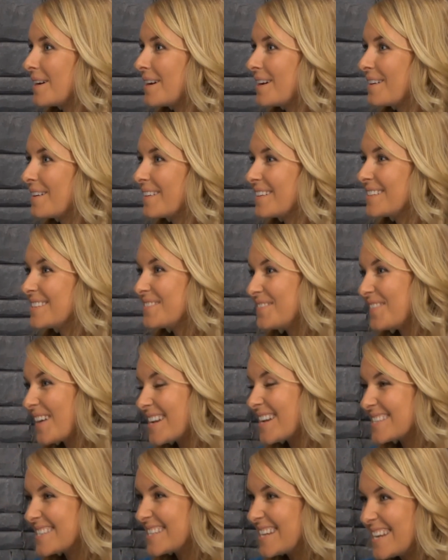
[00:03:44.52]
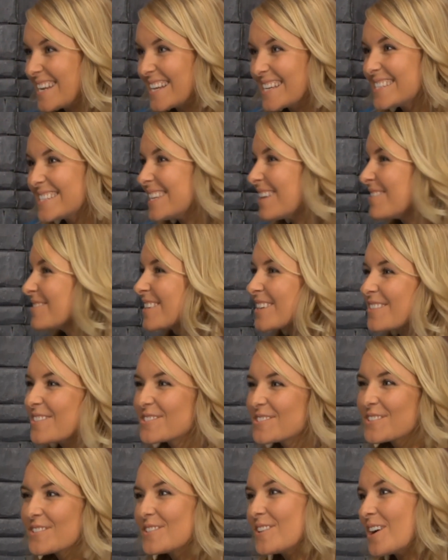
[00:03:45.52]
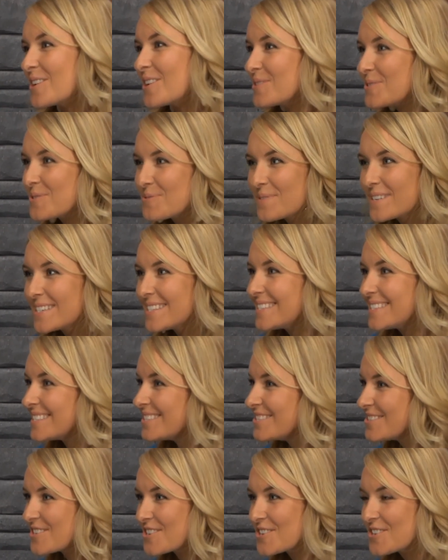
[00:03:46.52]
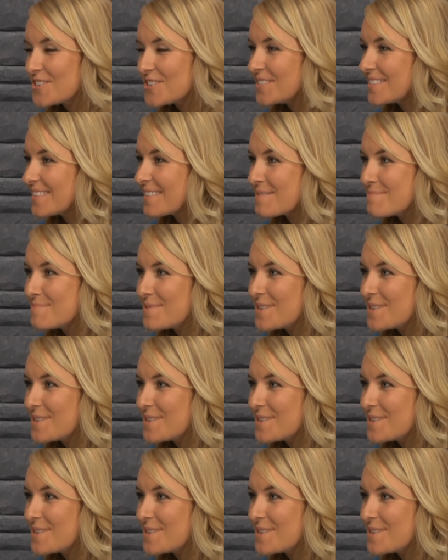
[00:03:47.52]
Wow, that's fascinating. It sounds like there's a lot of twists and turns in the